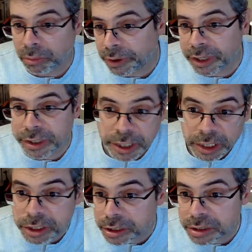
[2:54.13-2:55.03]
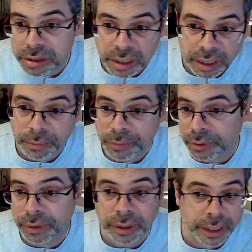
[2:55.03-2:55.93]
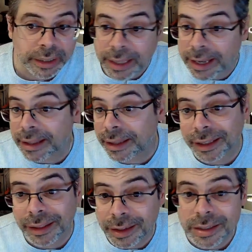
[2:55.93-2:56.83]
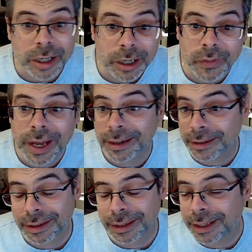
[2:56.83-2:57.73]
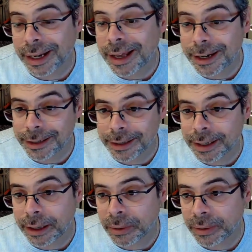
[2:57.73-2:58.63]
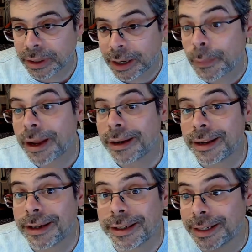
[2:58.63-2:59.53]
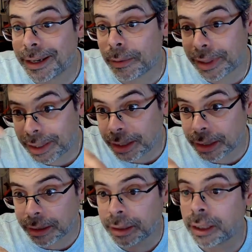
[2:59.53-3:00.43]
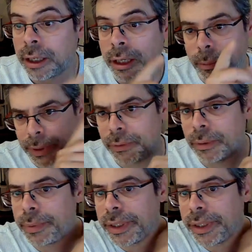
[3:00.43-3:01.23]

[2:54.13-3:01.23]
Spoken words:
weird gestures that I'm doing like that, like this, all that can get edited out. I'm not editing out here, but I will